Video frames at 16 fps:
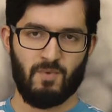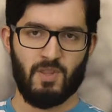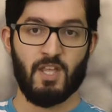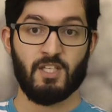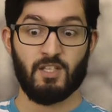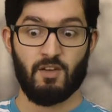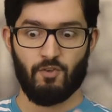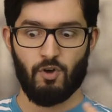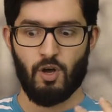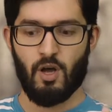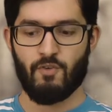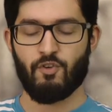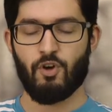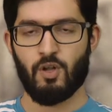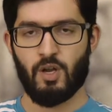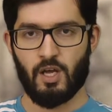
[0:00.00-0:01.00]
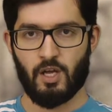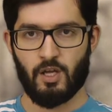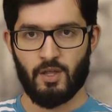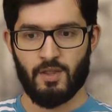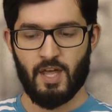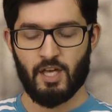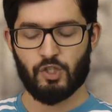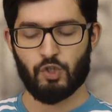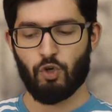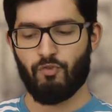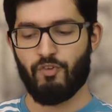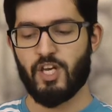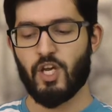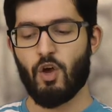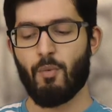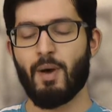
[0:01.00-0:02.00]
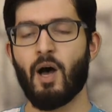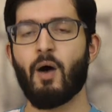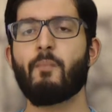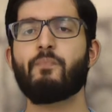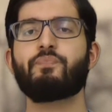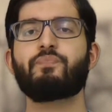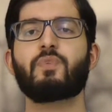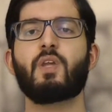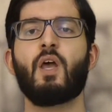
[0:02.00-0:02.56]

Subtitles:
I've got like that short video about,